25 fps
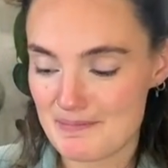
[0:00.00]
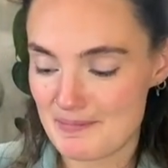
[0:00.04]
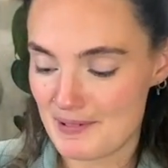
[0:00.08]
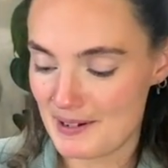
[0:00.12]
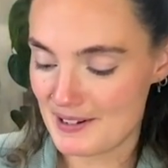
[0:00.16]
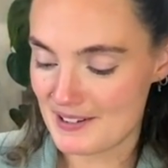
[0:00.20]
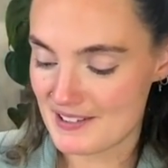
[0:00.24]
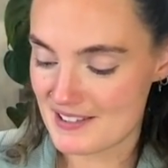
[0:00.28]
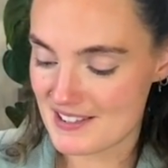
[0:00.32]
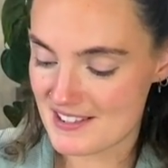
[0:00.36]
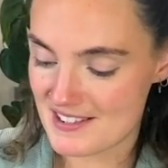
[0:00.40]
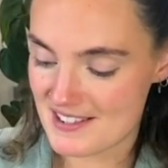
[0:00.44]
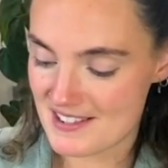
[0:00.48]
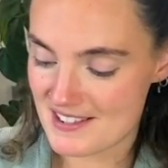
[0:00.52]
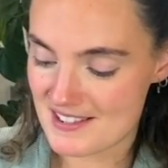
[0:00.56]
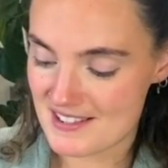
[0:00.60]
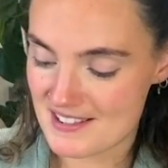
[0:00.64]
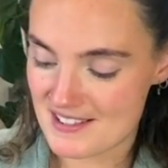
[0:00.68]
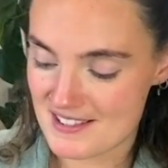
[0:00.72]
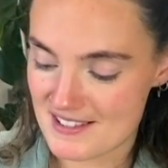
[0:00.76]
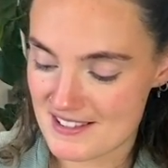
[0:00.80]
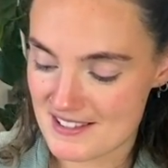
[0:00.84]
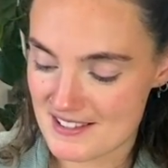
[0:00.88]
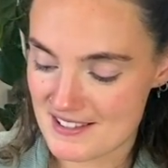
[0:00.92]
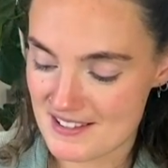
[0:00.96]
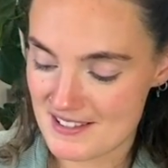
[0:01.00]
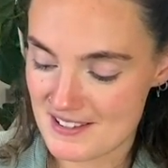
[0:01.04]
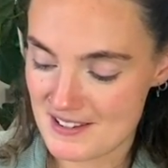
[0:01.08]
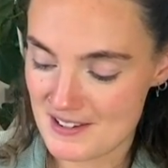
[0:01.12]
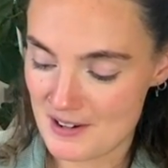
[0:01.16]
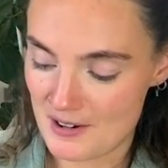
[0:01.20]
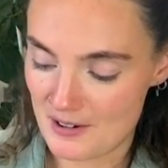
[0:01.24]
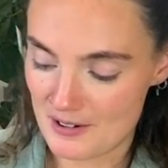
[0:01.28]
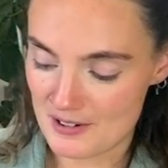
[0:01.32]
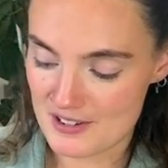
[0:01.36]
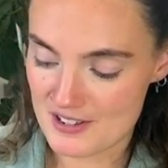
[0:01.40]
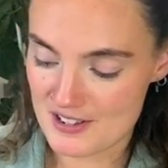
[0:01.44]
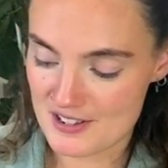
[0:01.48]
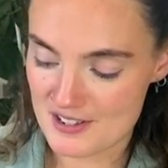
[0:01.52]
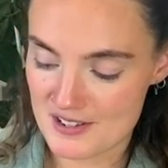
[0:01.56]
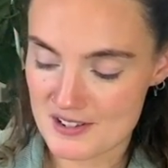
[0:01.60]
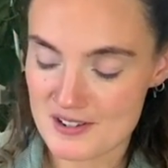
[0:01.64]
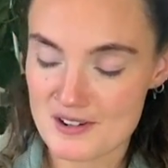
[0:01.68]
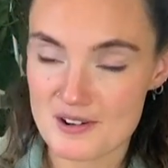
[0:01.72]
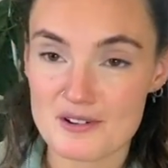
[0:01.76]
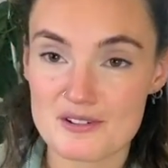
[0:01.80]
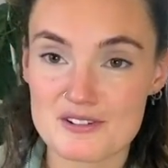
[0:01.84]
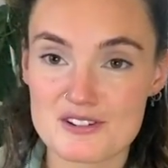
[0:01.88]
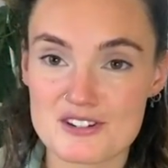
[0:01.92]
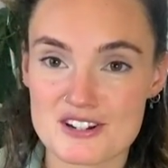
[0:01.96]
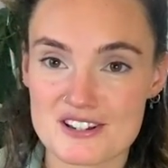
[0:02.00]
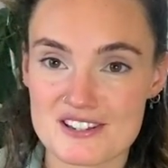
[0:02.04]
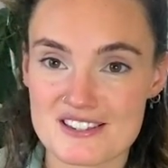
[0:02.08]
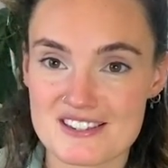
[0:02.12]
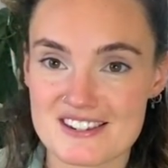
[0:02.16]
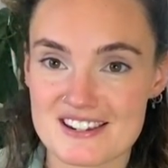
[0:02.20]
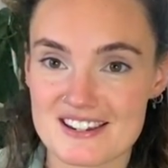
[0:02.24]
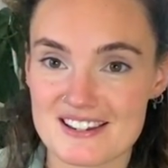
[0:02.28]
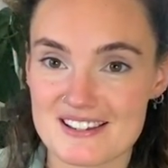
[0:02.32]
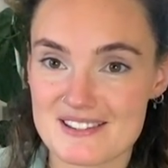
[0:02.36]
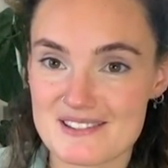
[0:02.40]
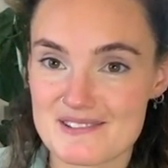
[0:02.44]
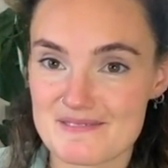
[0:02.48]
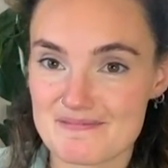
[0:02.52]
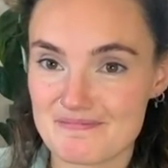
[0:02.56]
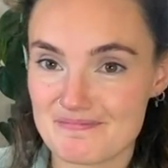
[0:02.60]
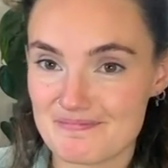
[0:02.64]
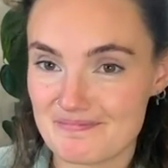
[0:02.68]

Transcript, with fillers: but not, not just yet.